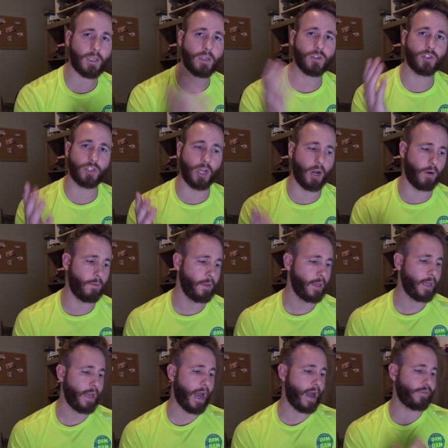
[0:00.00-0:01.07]
So
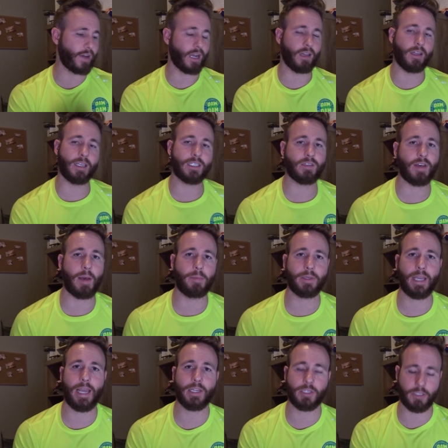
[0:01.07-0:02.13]
I've got a list of
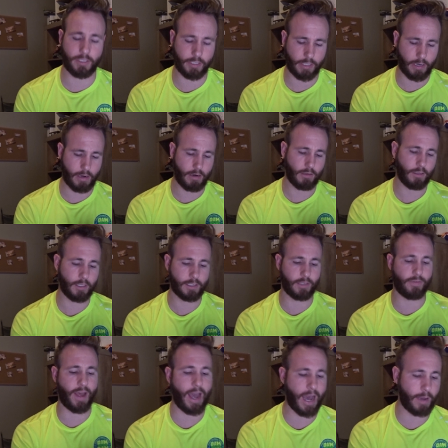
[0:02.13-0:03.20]
applications here, list of
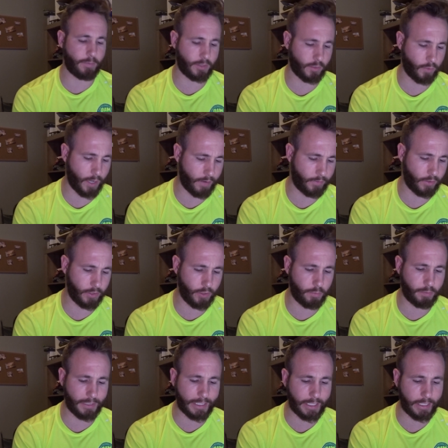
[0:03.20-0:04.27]
apps, whatever you
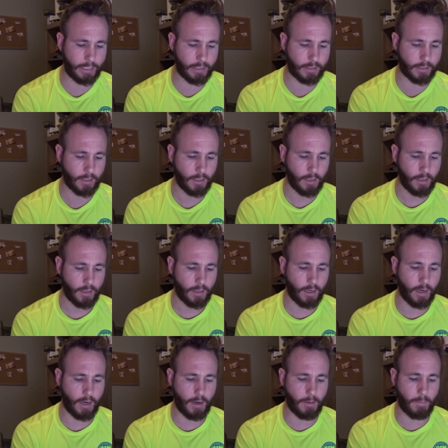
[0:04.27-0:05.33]
please,
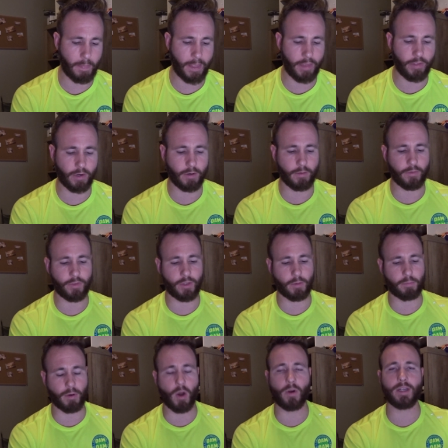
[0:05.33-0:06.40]
and they're
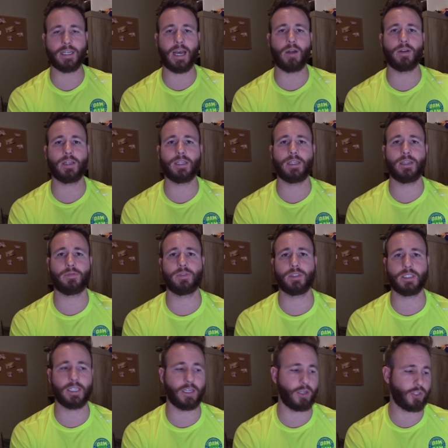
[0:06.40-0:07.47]
broken down into different
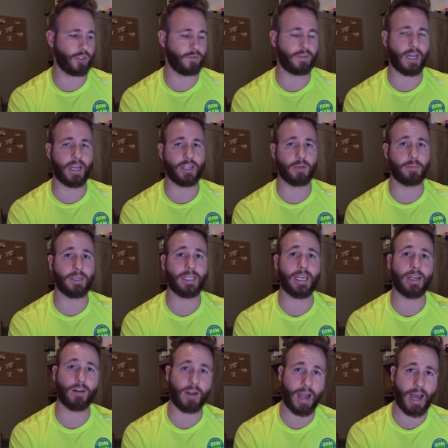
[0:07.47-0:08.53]
tiers. You've got your
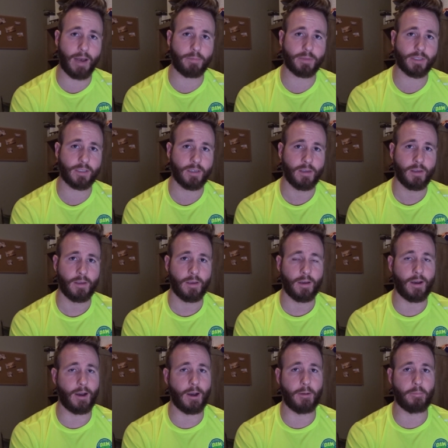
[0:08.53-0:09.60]
beginner apps.
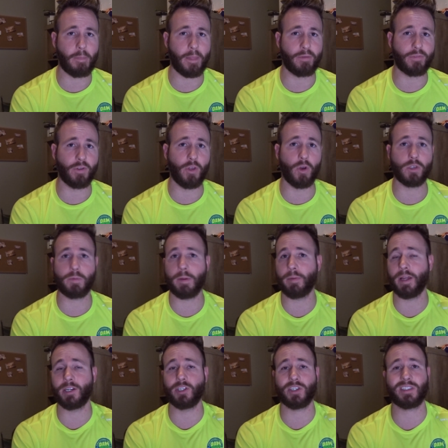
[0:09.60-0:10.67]
For those people
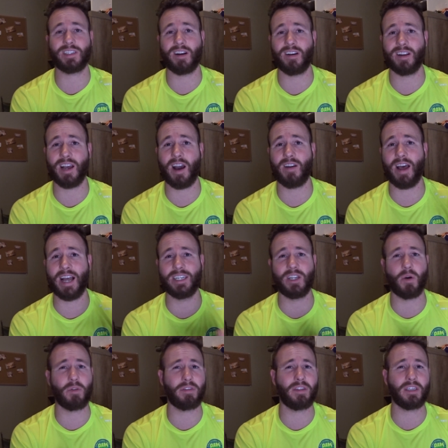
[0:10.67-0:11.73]
that are just starting out, I
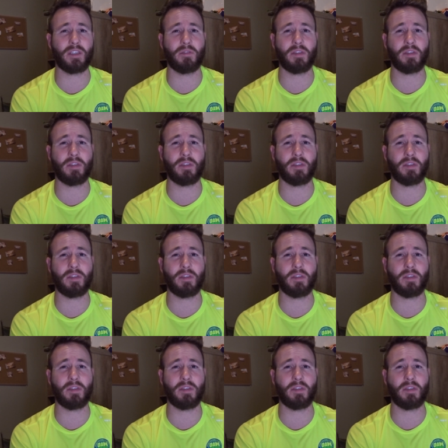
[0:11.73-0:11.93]
don't think you